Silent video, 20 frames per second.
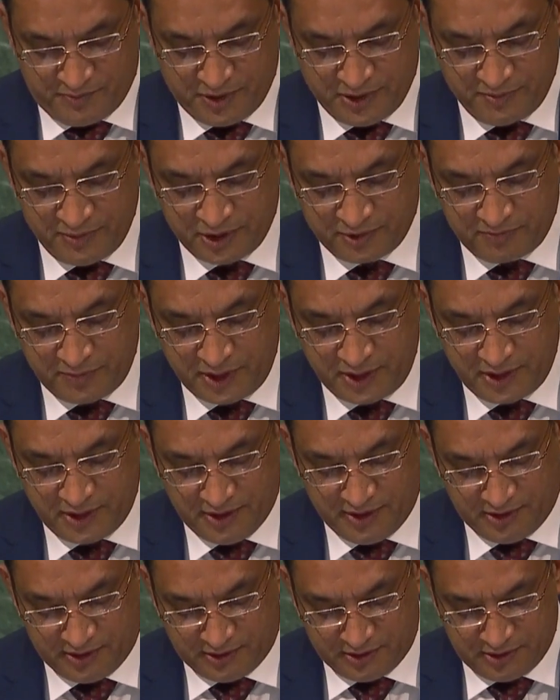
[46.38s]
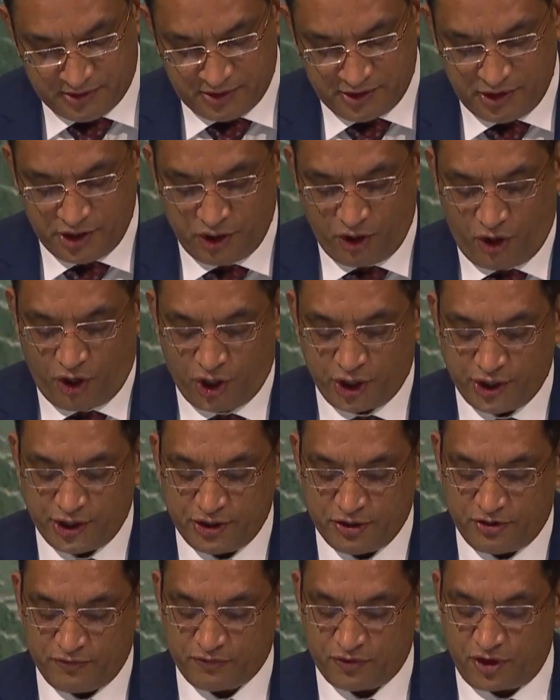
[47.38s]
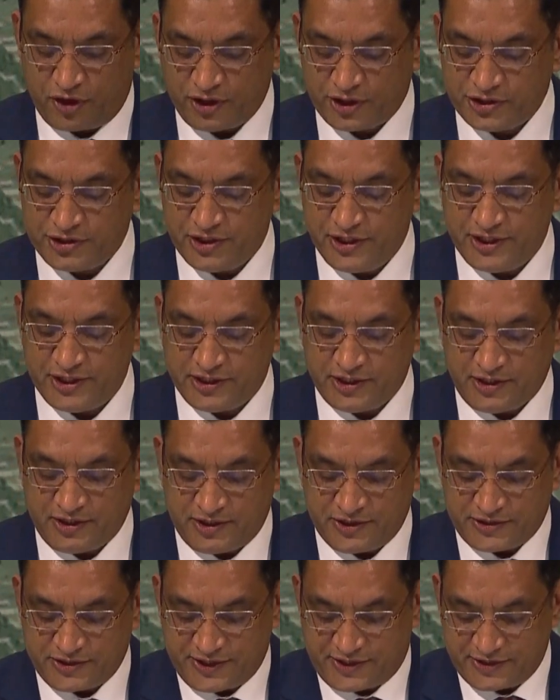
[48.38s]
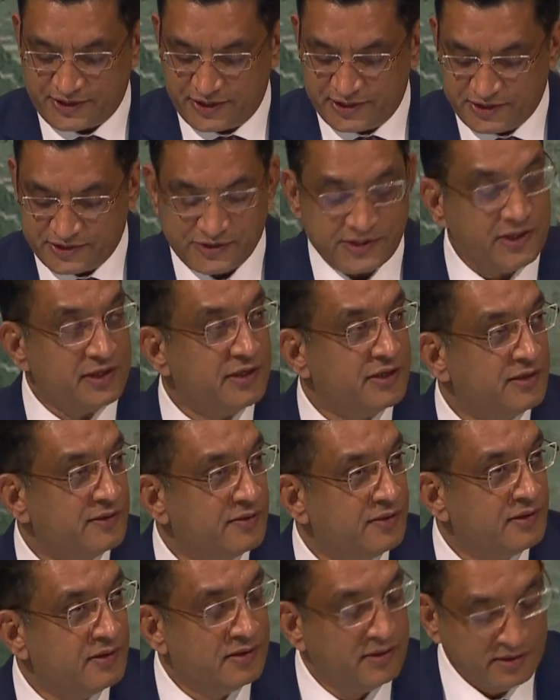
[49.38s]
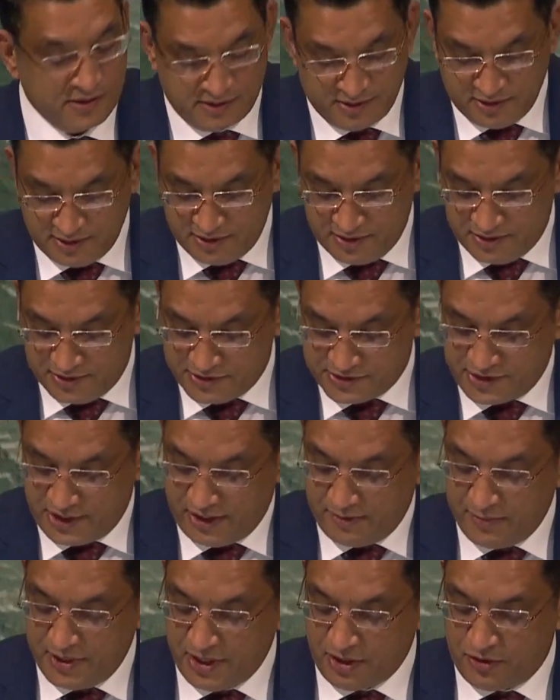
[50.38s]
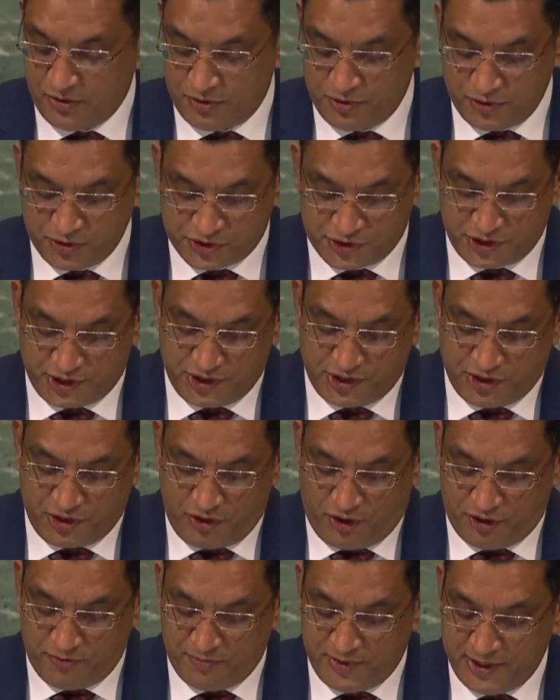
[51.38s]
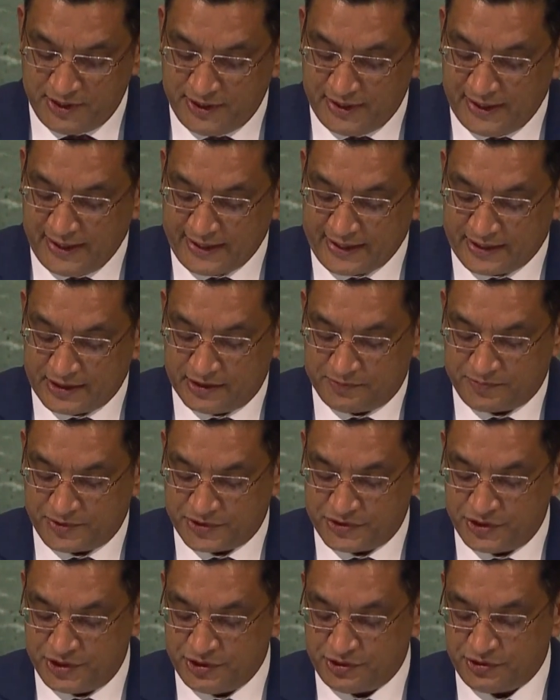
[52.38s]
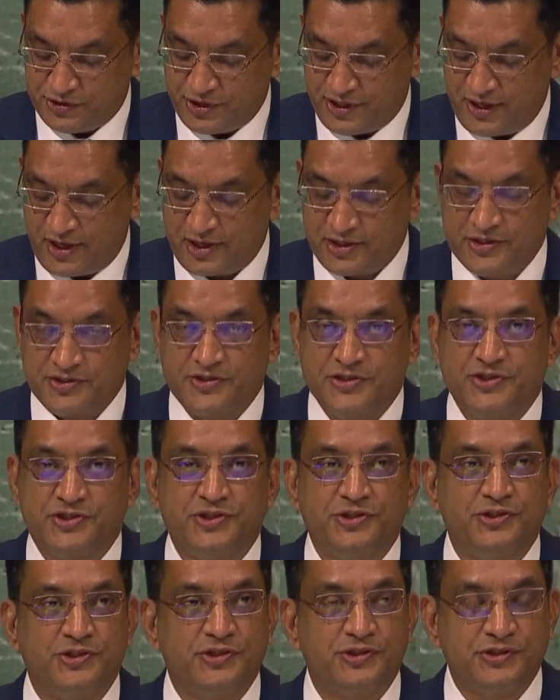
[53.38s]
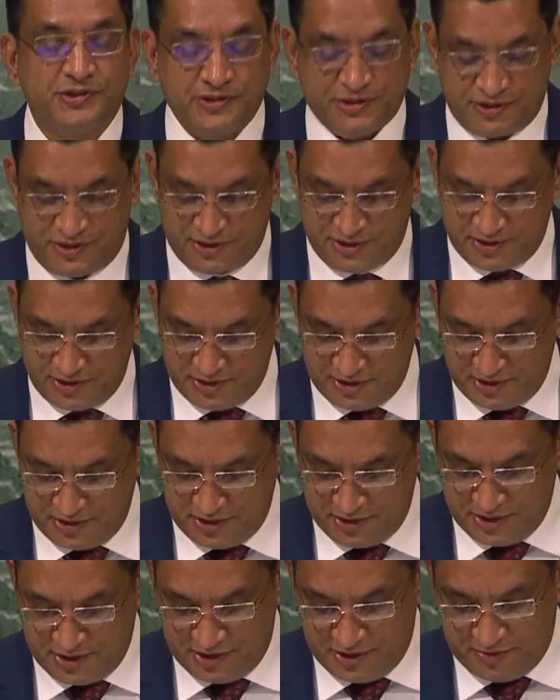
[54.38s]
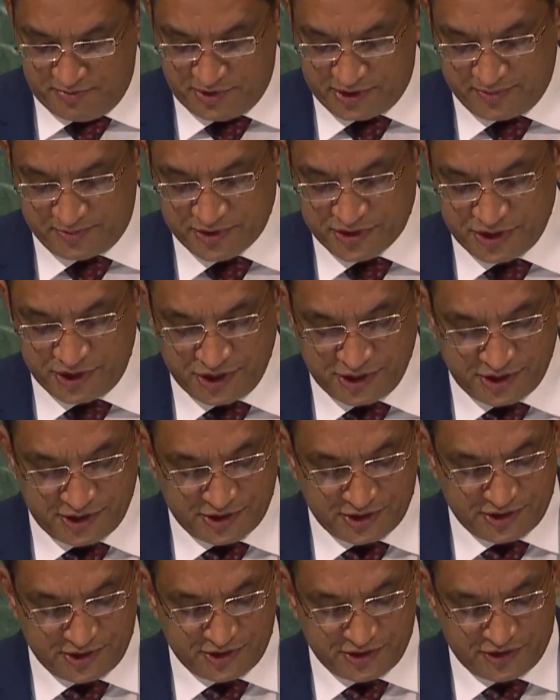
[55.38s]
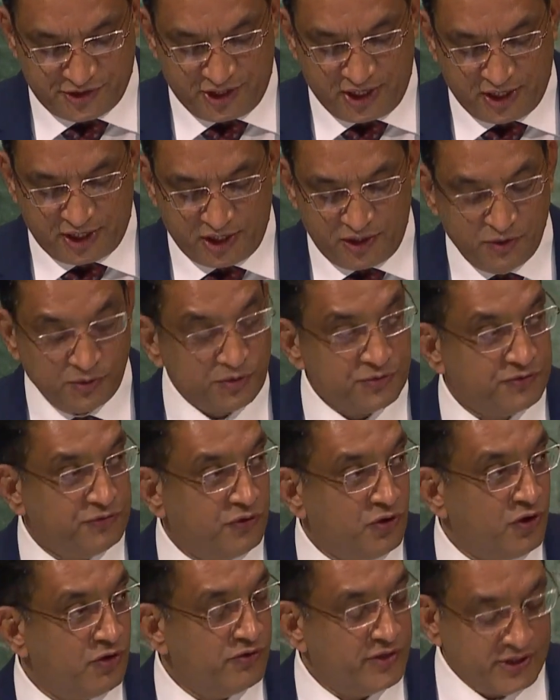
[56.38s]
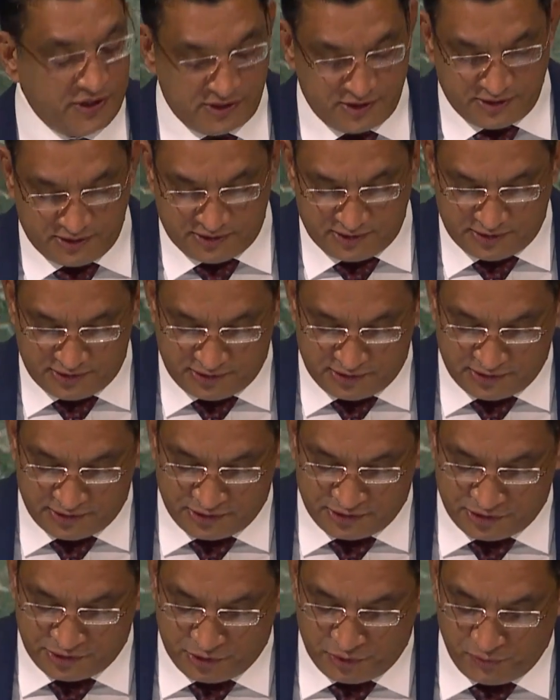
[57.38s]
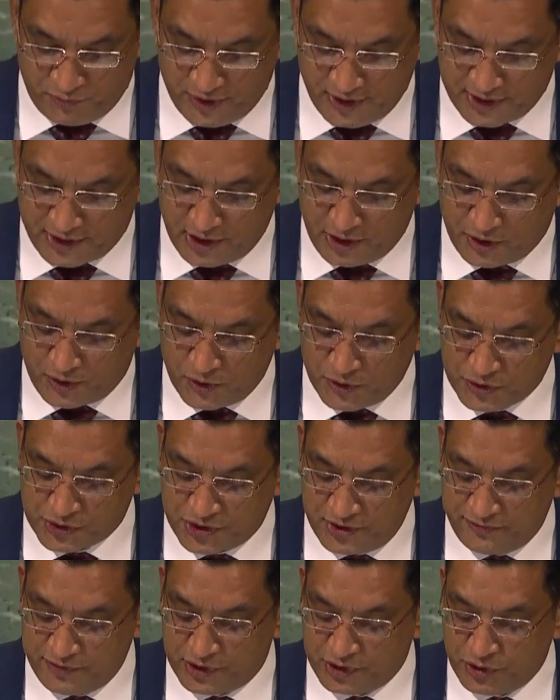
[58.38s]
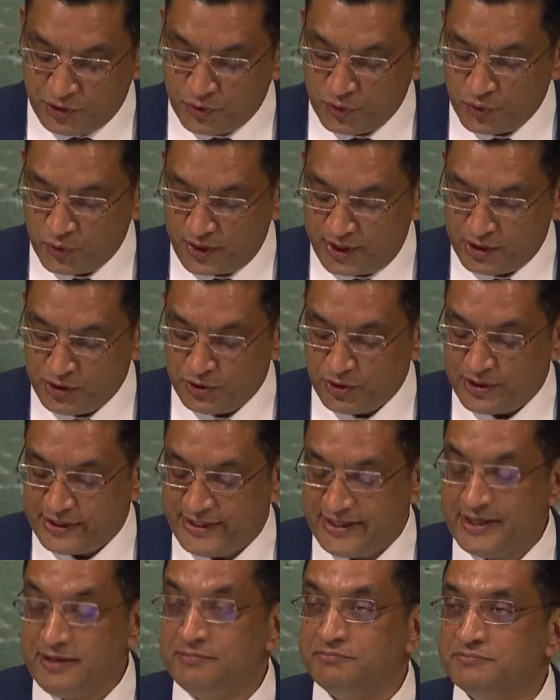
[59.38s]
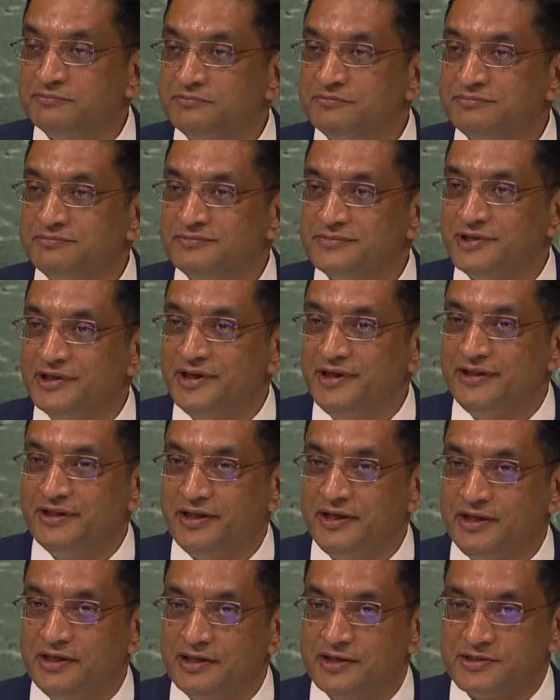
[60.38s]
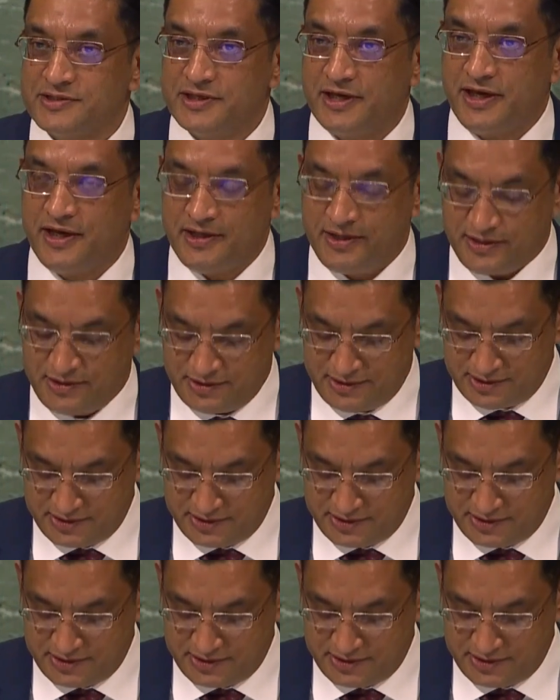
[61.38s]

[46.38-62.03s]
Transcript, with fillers: Permit me the honor of congratulating His Excellency Csaba Kőrösi on being elected president of the current session. Mr. President, Sri Lanka looks forward to working closely with you and your team in the years ahead.